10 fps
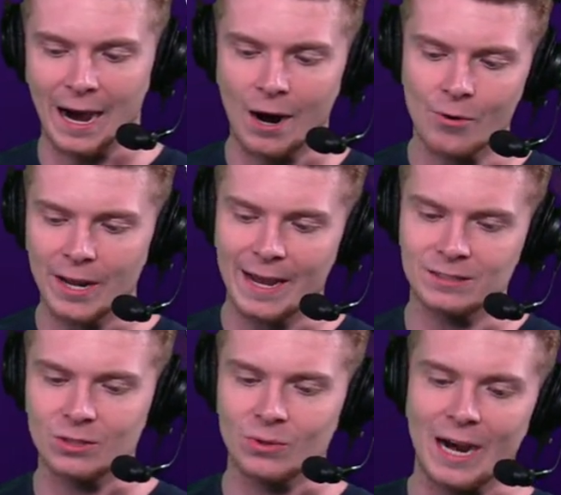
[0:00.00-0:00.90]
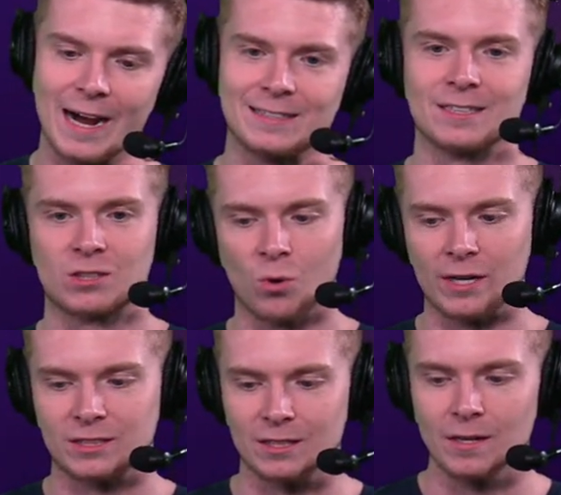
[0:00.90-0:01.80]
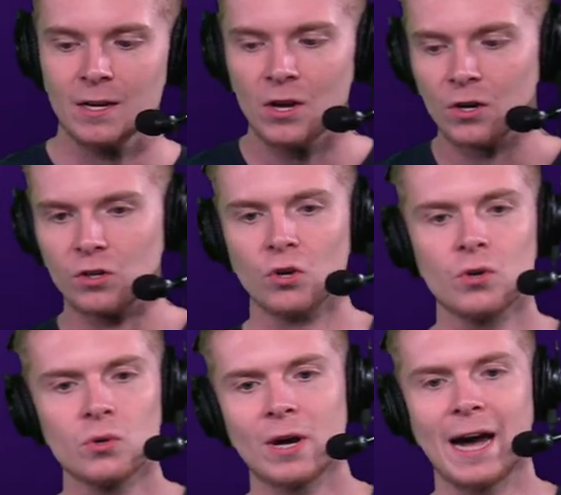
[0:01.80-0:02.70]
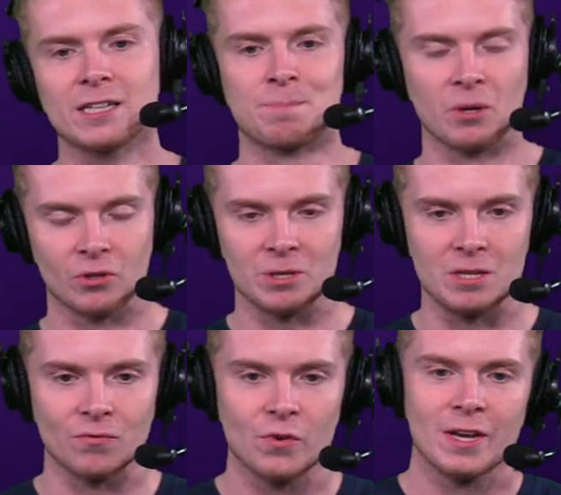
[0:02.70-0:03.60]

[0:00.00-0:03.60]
I want to ask you guys this question: Do you guys believe